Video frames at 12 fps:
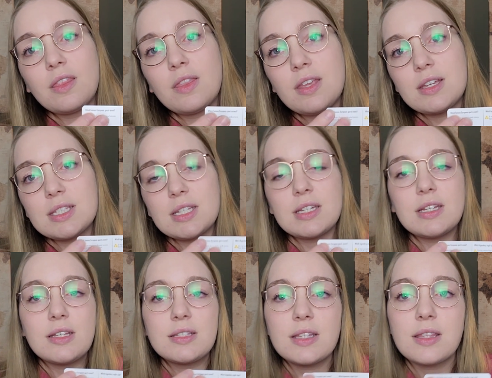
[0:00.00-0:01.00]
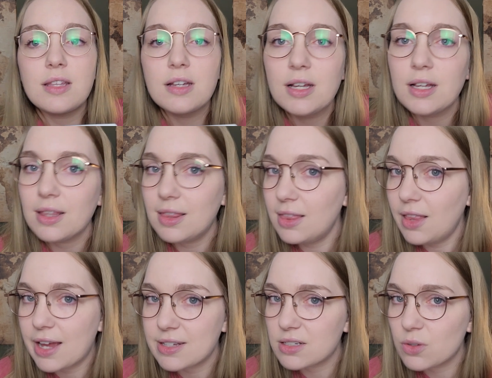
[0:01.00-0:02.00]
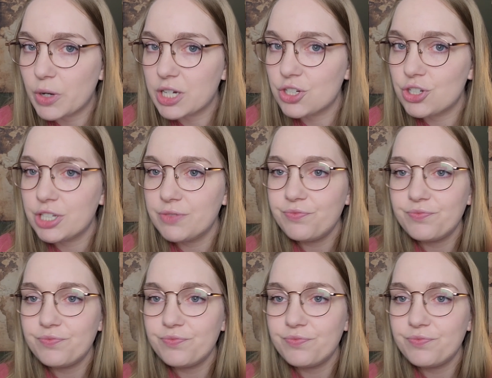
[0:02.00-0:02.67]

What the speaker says: This is the last question.